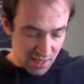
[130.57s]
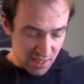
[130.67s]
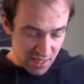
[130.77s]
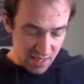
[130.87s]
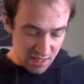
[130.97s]
in
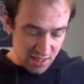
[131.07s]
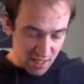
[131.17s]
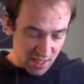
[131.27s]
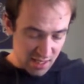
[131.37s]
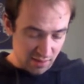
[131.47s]
the end,
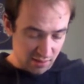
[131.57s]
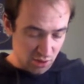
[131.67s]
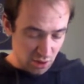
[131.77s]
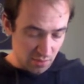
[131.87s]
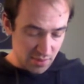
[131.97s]
gets the
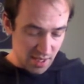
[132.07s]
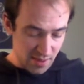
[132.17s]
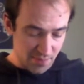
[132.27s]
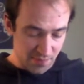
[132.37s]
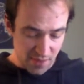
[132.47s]
job
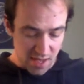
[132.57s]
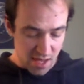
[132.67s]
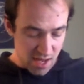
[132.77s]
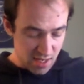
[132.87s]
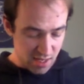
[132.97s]
done.
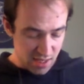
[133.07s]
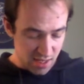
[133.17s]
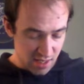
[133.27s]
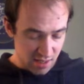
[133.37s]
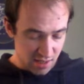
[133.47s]
And
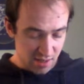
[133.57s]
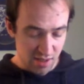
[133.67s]
the